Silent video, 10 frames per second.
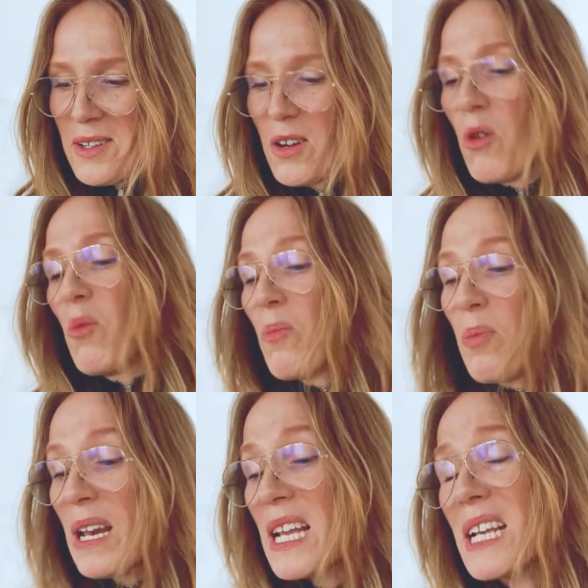"Oh,
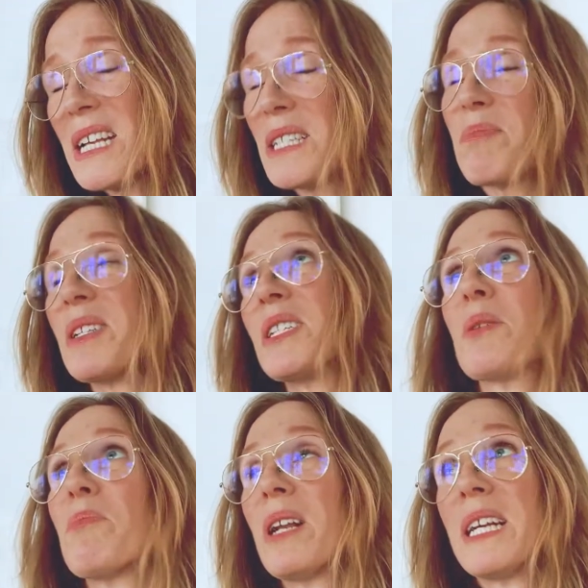please,
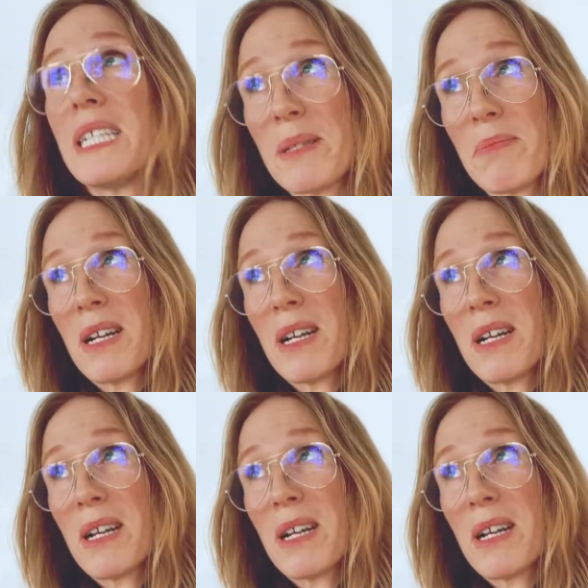Mr. Policeman,